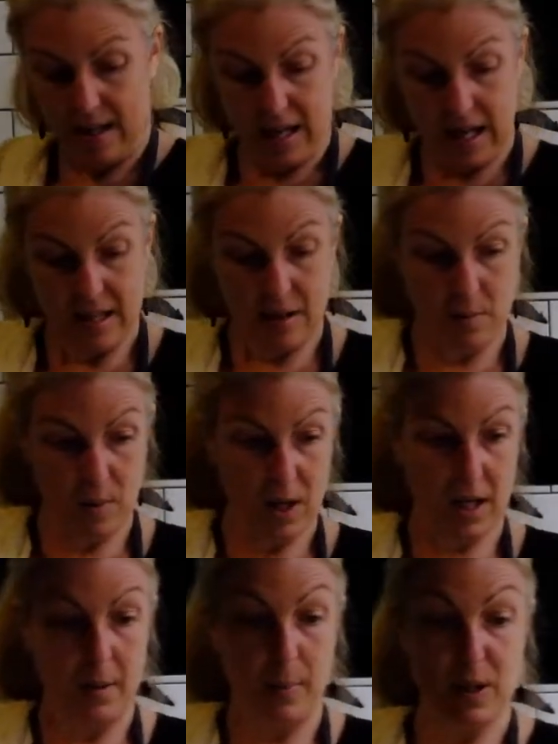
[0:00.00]
And then we're
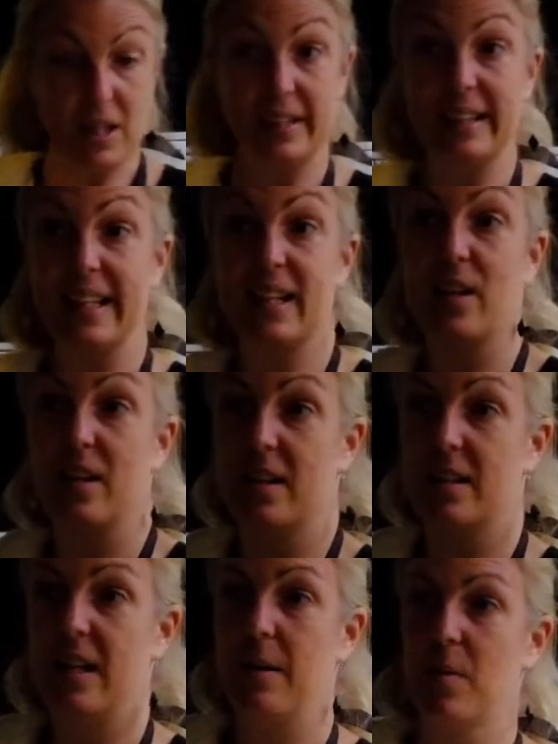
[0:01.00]
gonna put the lid
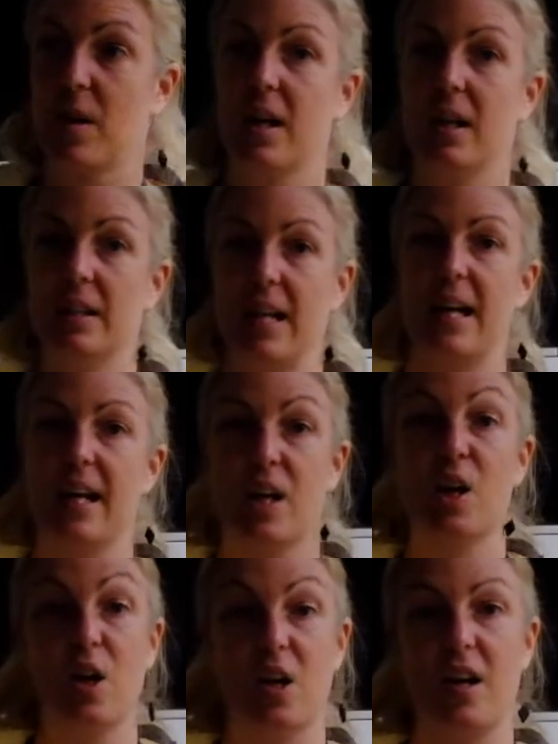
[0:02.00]
on and we're gonna let it
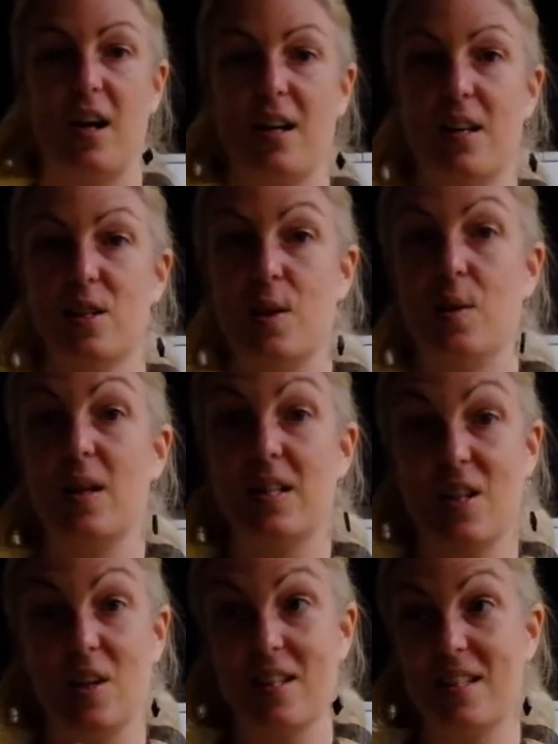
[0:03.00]
cook on its own
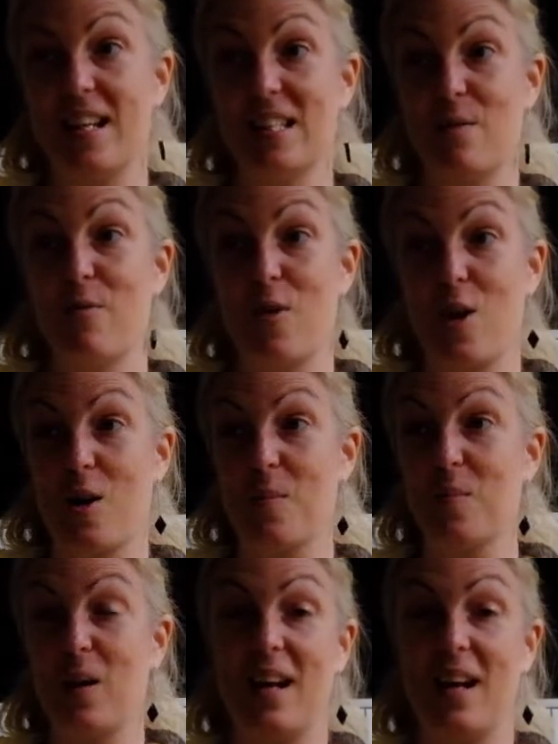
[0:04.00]
until it's nice and firm.